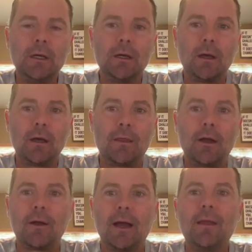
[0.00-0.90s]
that
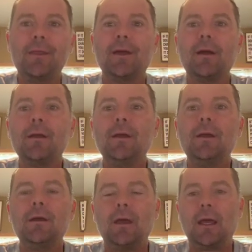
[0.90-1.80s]
are on there,
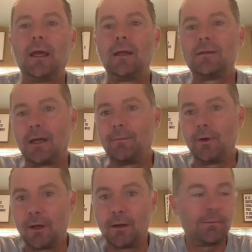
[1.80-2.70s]
and I'm
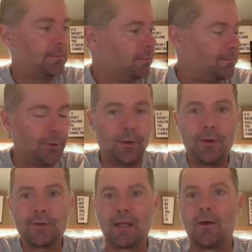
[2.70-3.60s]
going to pull
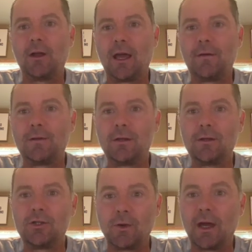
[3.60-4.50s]
those down. I have to
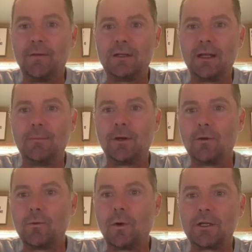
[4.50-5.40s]
drive today. I'm going to
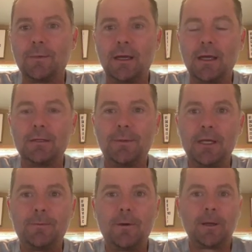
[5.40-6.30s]
go watch my kids'
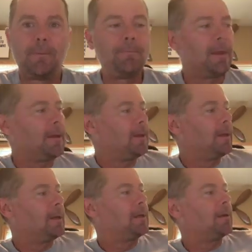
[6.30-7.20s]
baseball game.
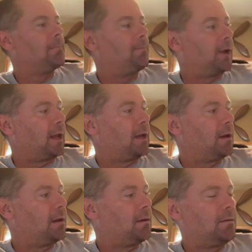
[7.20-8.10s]
But
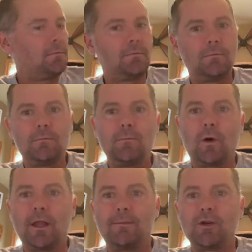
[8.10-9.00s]

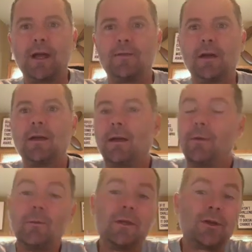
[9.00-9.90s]
while I'm driving, I'm going
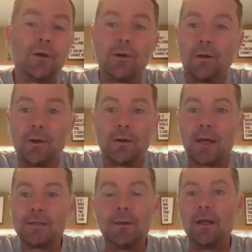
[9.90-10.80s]
to return
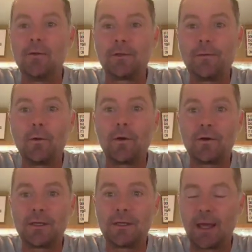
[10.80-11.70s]
as many of those phone
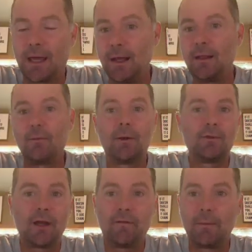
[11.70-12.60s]
calls as I can. And then when I'm
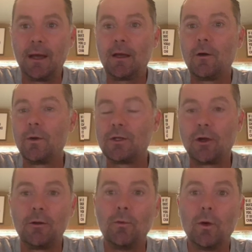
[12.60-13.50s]
driving back, I'll
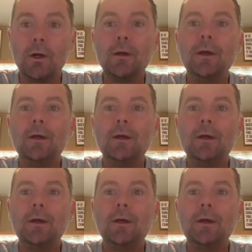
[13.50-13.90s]
return more.